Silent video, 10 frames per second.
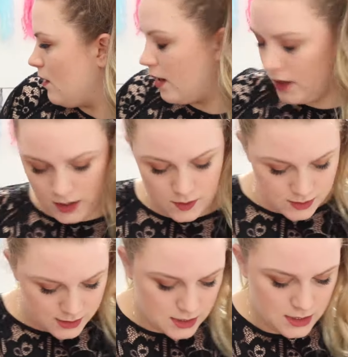They're
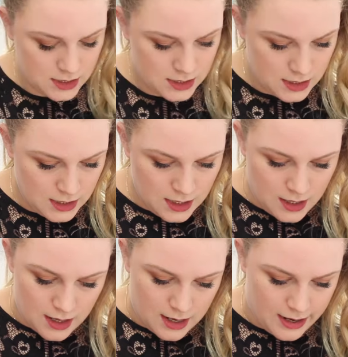cute.
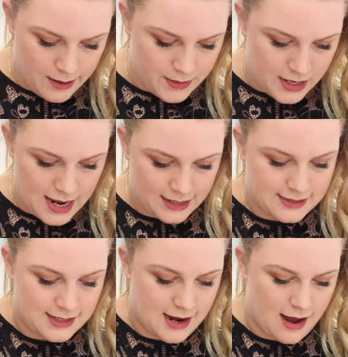Um,
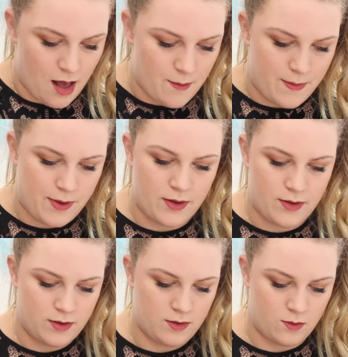next up,
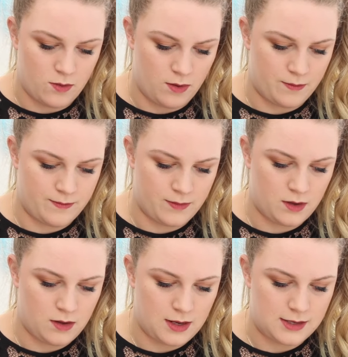oh,
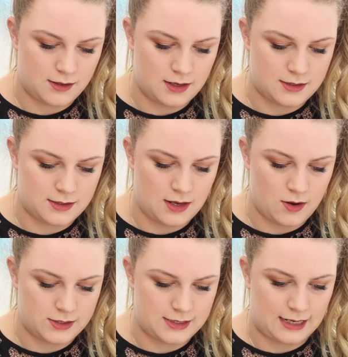he's got a
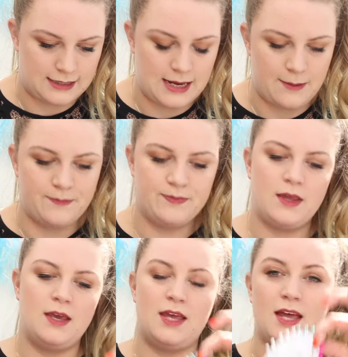seahorse stuck to him.
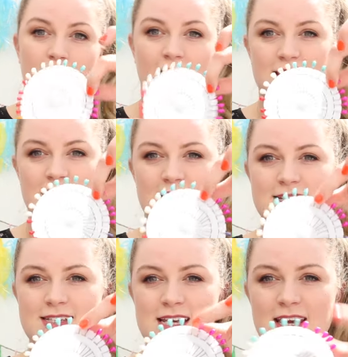Uh,
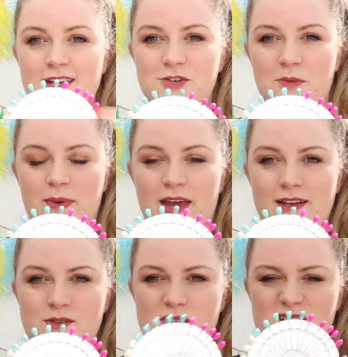these teardrop
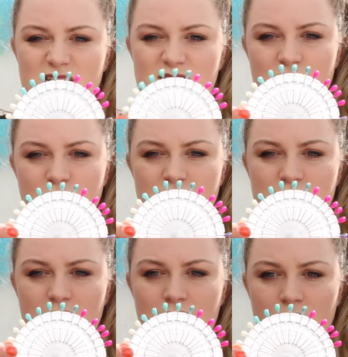pins, which I just thought were
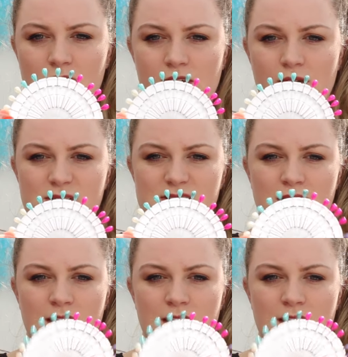so cute.